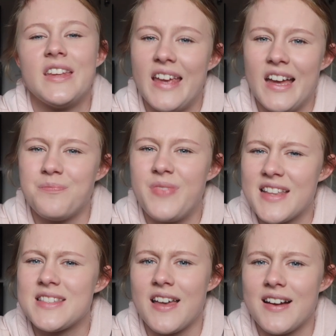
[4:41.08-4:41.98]
Yeah,
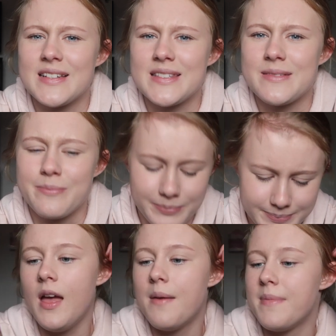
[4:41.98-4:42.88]
that sucks.
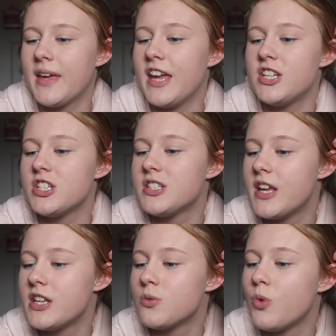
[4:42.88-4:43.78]
Makisha
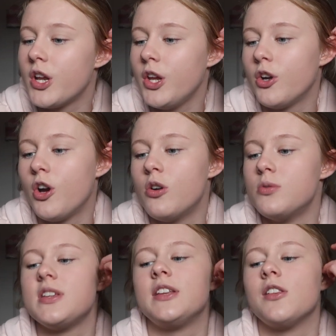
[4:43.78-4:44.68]
says, what are your
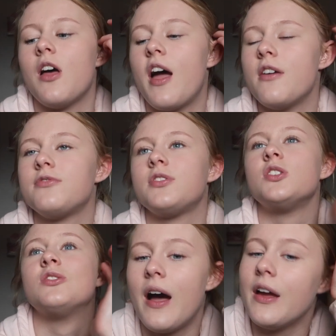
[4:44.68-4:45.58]
goals in life?
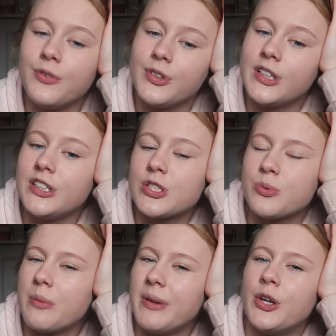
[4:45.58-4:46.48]
I really just
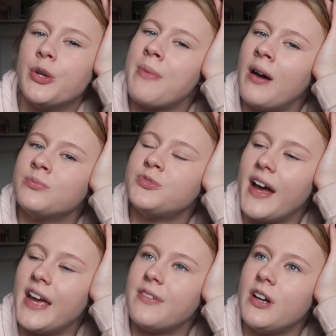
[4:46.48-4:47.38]
want to be a good mum for
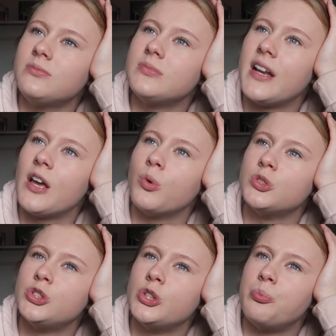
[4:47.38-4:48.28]
Ava, and I
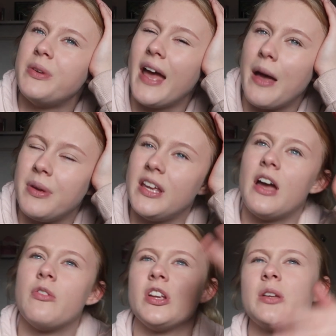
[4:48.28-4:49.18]
want to be happy.
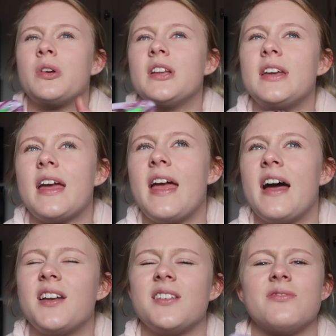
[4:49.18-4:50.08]
I really want to get
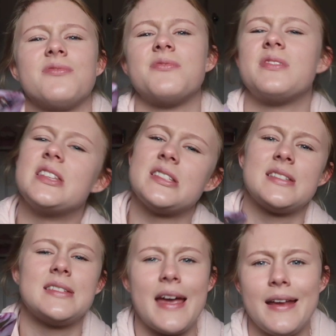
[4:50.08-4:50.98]
out of this
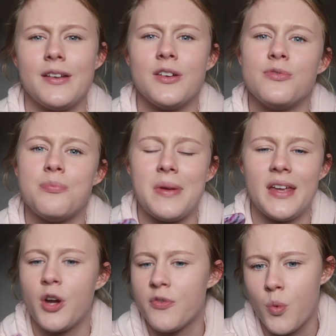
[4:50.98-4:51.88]
state of
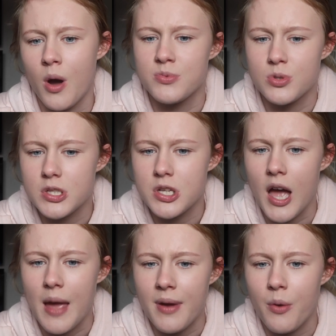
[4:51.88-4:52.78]
being overwhelmed all the
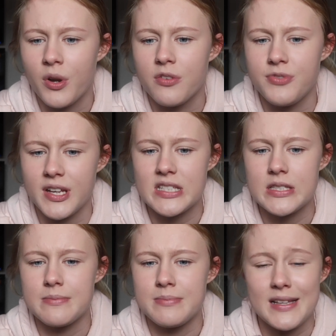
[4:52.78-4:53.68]
time. I want to fix
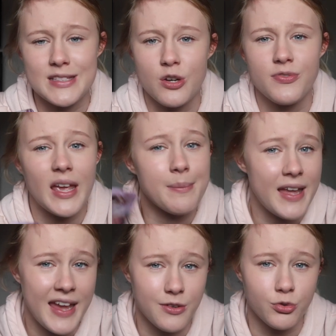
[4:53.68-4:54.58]
myself, get my
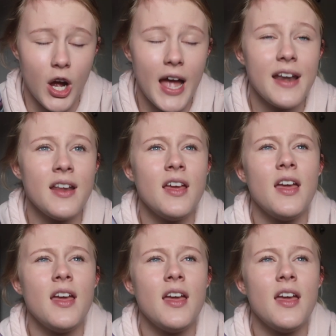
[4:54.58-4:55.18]
head right,